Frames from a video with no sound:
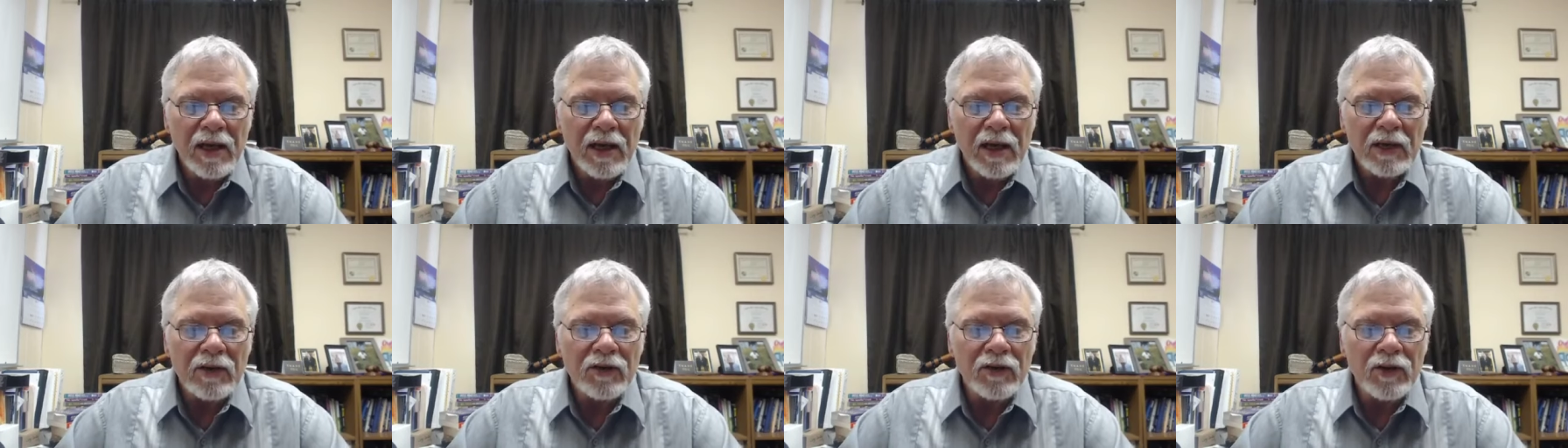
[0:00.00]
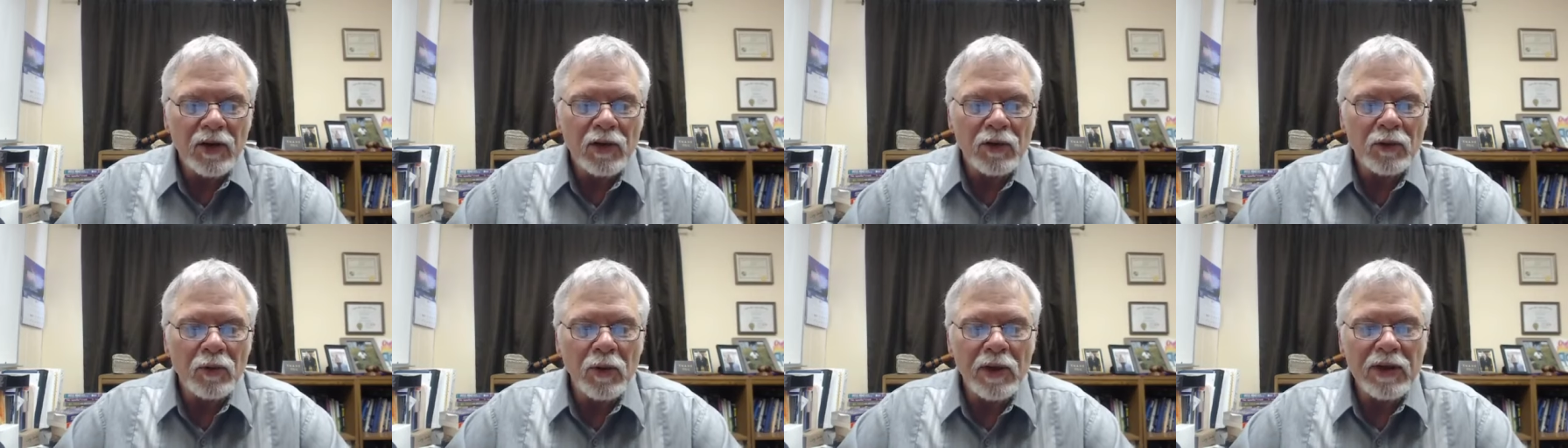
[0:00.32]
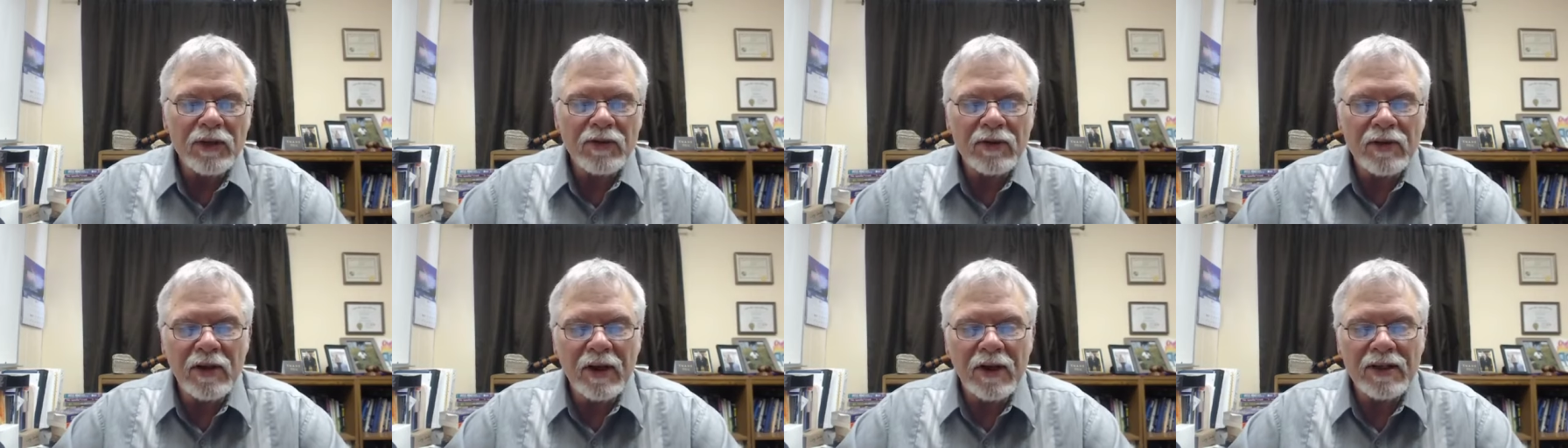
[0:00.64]
And so, as we
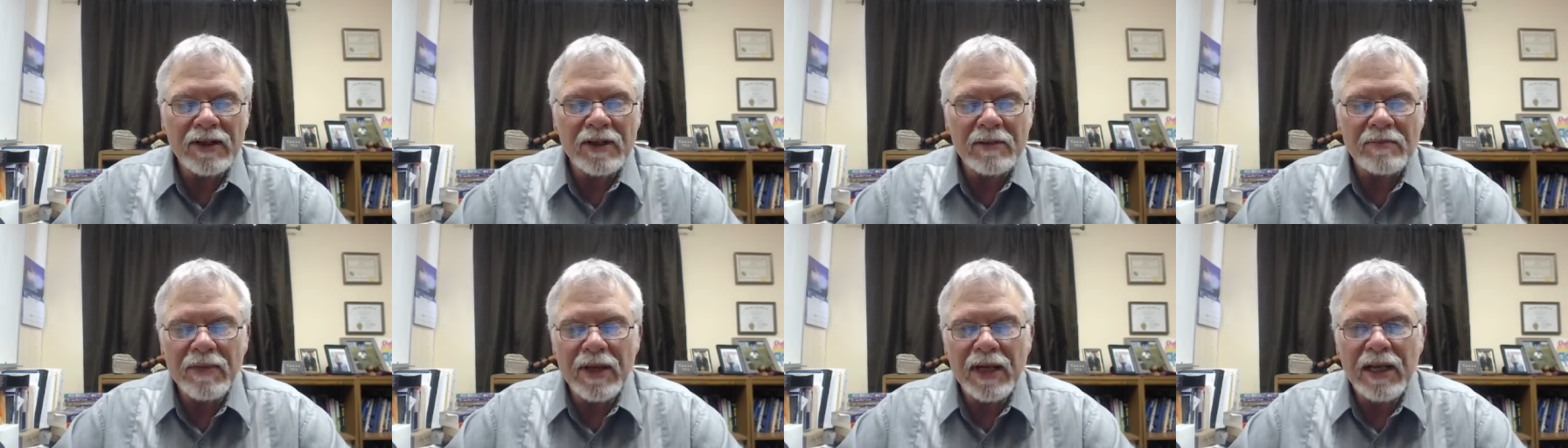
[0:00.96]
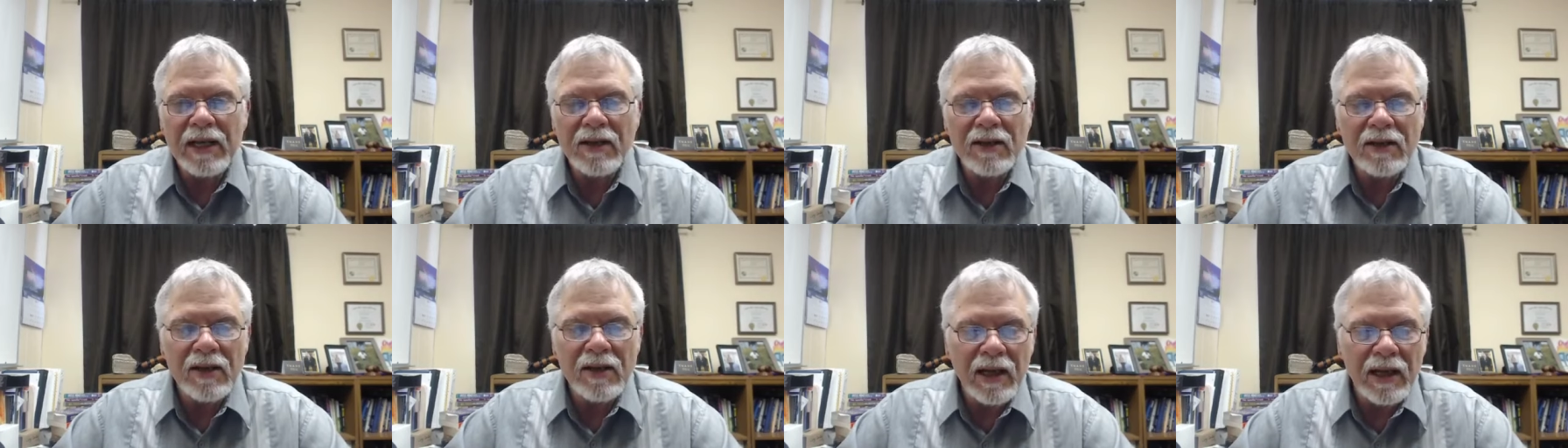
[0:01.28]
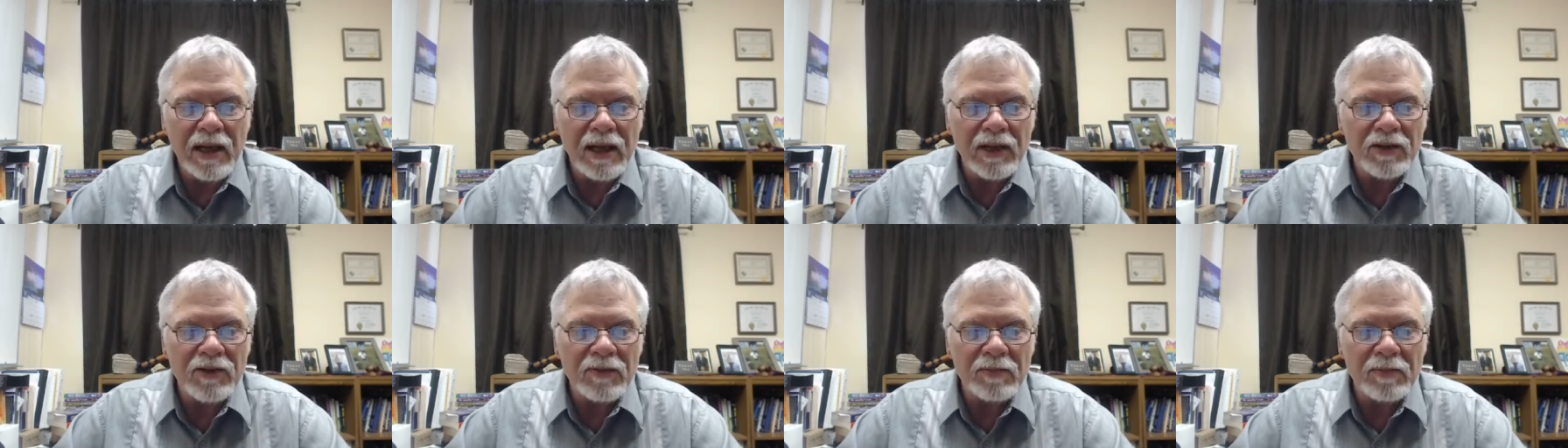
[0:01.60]
start to
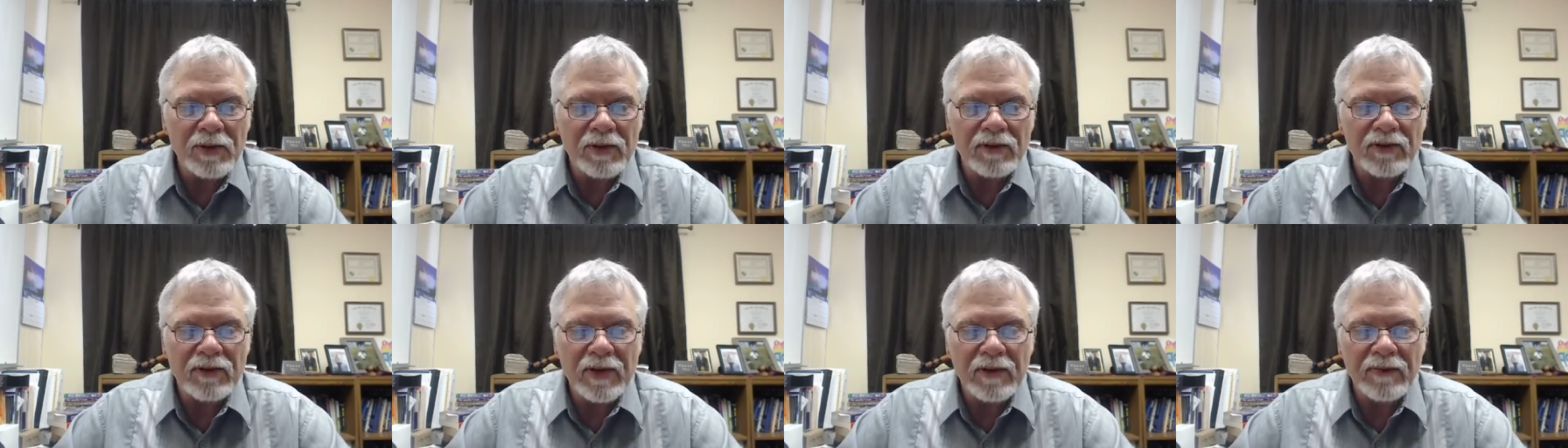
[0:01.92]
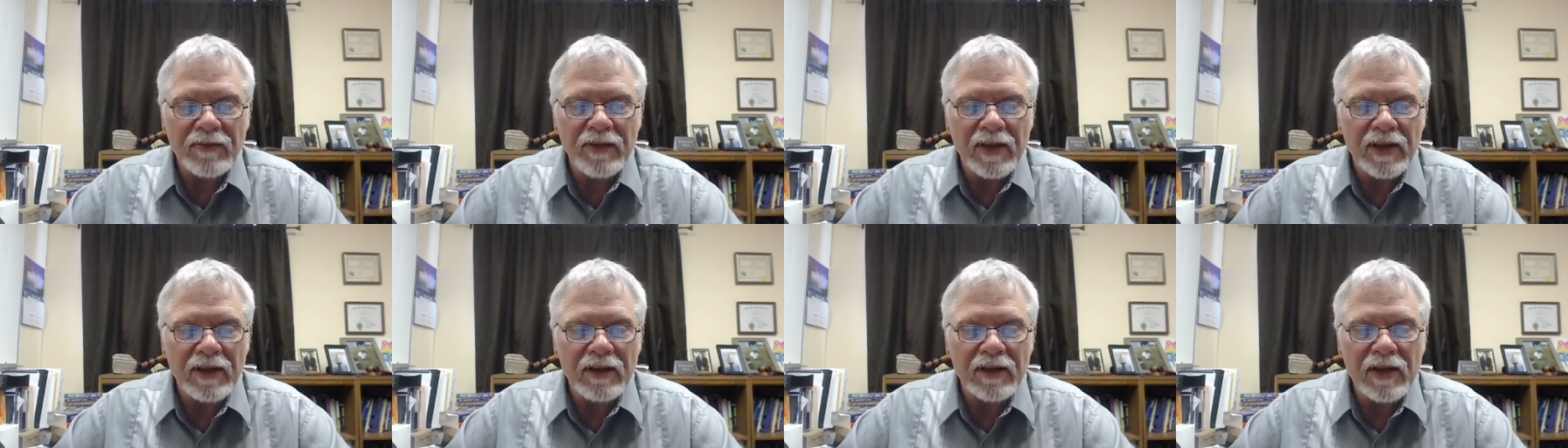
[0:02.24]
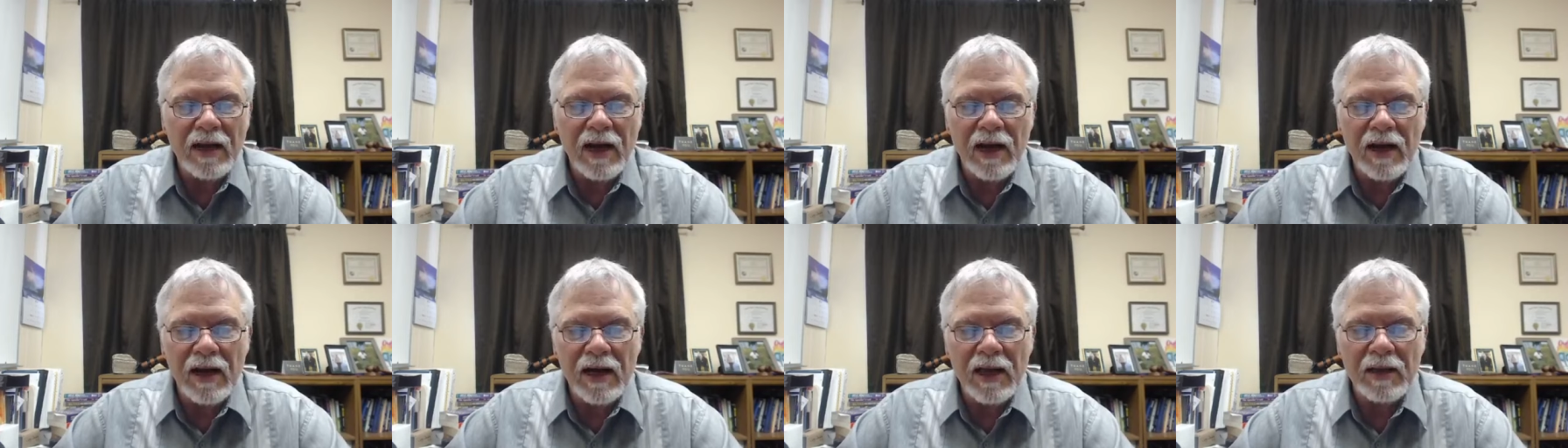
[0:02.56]
maintain specific
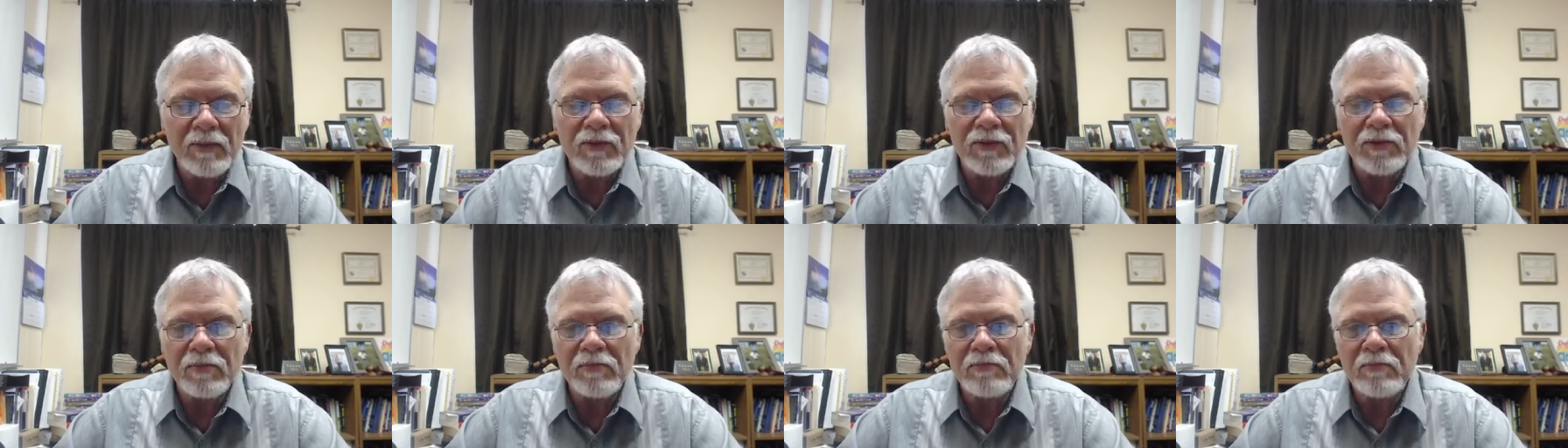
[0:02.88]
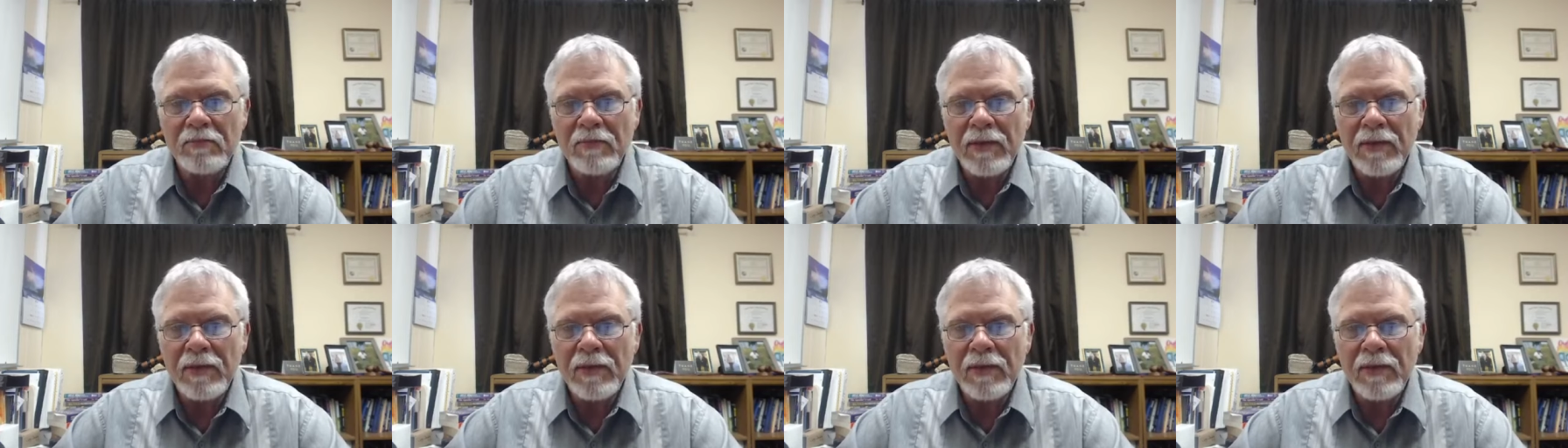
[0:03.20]
times